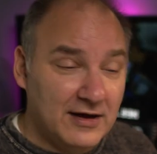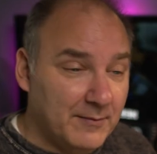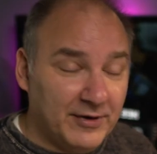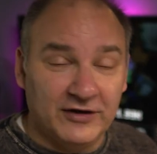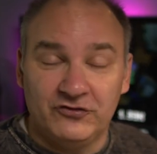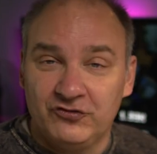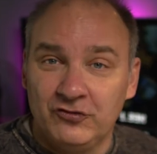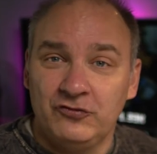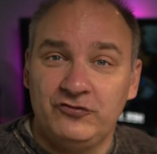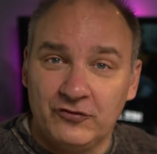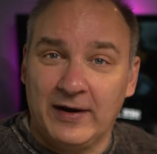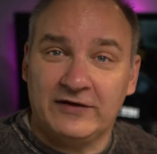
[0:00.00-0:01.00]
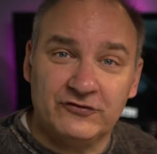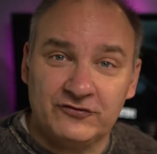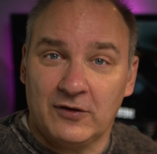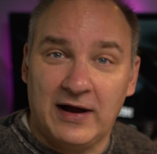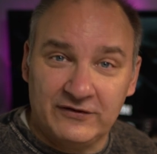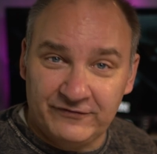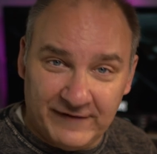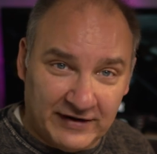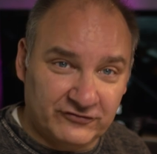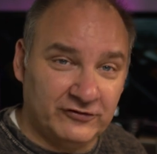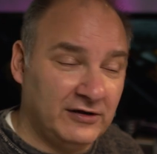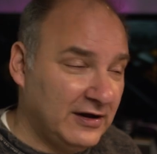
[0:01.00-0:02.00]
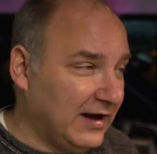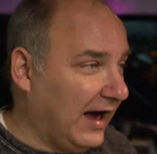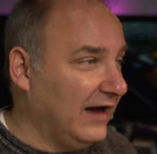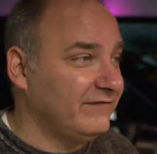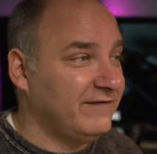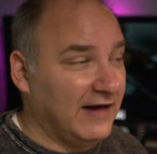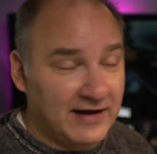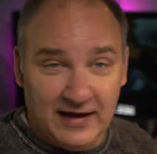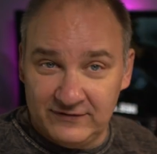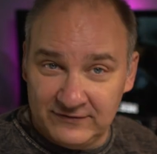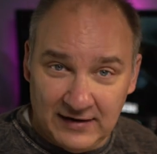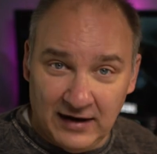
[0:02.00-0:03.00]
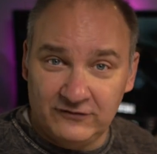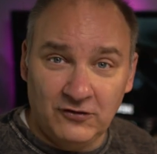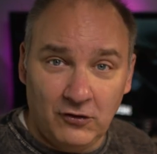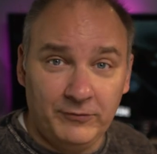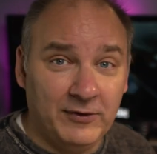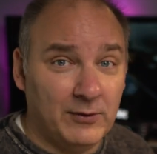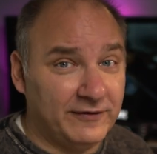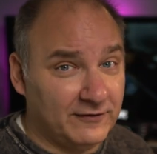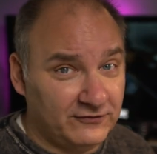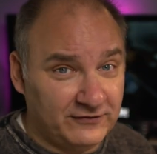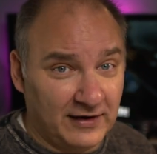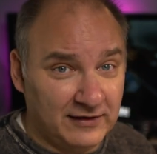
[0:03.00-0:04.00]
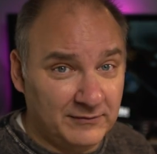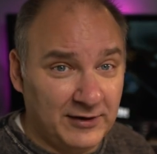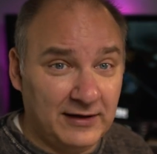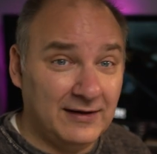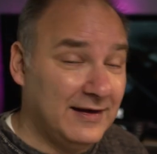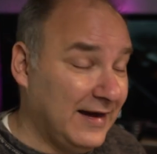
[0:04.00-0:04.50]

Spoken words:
But in true Director's Garage fashion, iFi has not told me what they're sending me,